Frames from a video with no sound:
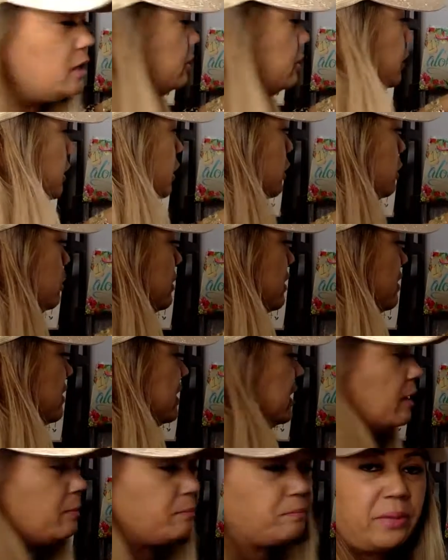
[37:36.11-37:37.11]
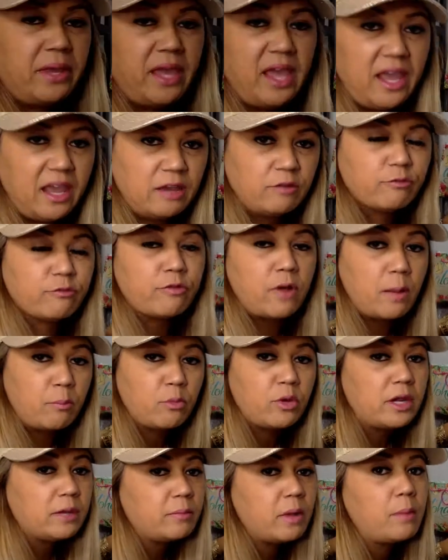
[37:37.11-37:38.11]
you will get paid from
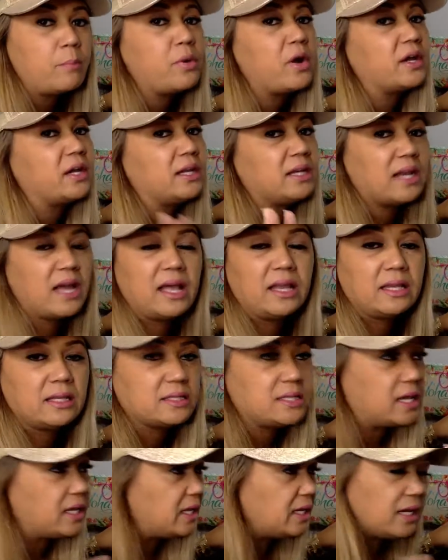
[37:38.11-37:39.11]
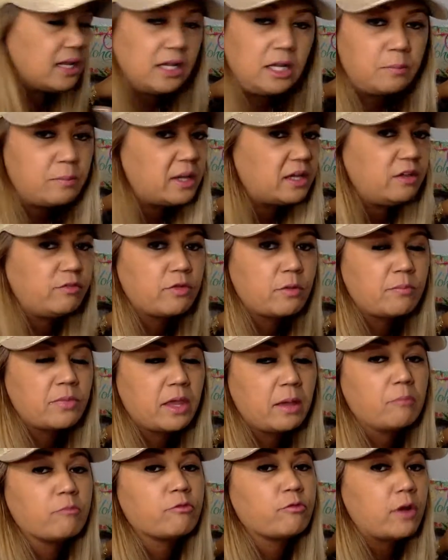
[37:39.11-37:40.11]
Ring Bum Party, not taking any money from
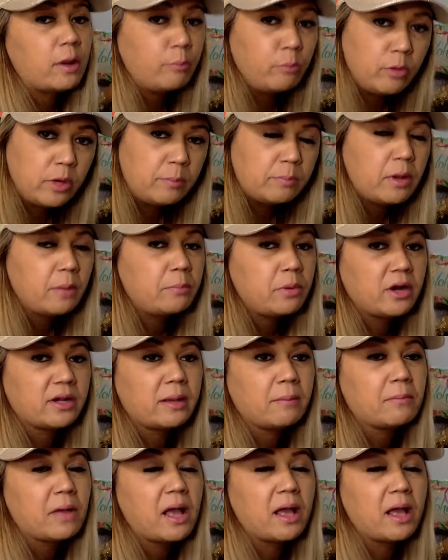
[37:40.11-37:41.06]
them, from Ring Bum Party.